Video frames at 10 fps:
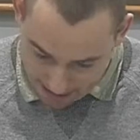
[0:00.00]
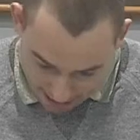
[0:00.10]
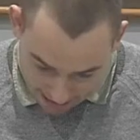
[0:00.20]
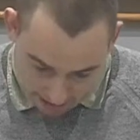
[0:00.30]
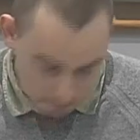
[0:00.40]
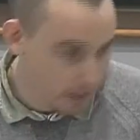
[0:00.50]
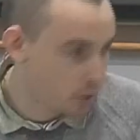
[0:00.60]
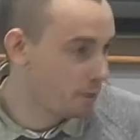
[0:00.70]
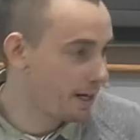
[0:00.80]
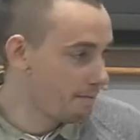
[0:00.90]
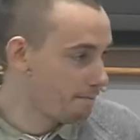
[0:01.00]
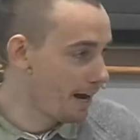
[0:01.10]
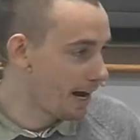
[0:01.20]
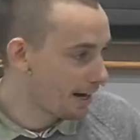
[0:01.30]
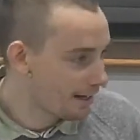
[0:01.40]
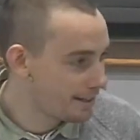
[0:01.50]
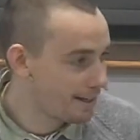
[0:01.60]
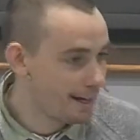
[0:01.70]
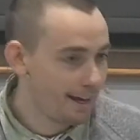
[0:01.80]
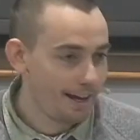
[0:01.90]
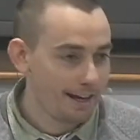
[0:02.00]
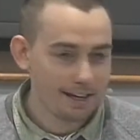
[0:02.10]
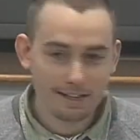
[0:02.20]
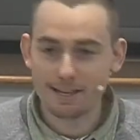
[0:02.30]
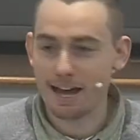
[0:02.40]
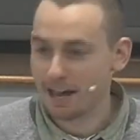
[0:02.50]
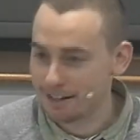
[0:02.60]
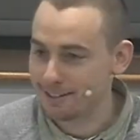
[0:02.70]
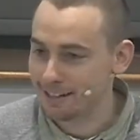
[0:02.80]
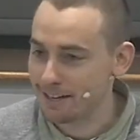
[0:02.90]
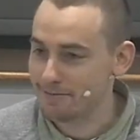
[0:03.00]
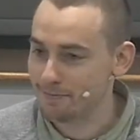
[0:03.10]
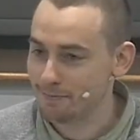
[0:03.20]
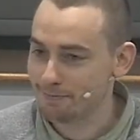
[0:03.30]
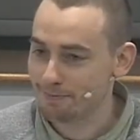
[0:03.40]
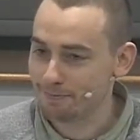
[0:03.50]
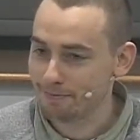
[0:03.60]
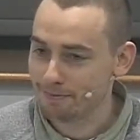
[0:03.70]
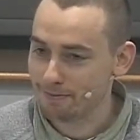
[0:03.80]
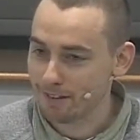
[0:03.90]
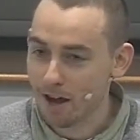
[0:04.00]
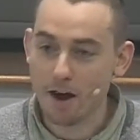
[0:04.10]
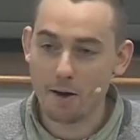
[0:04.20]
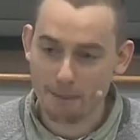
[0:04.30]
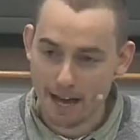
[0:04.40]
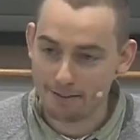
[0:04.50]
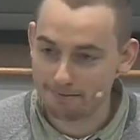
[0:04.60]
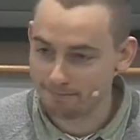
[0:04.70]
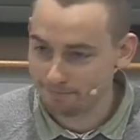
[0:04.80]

kingdom which will impact eternity. Amen.